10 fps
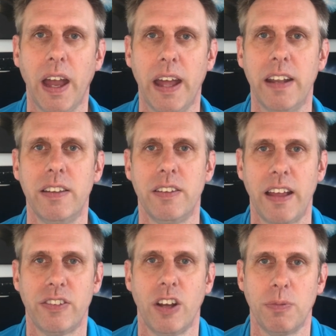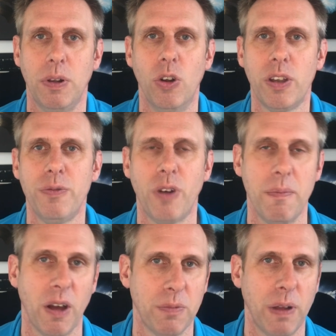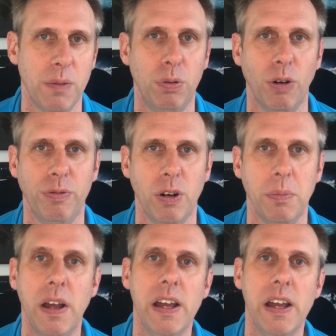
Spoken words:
and as such been looking for a much better prop firm.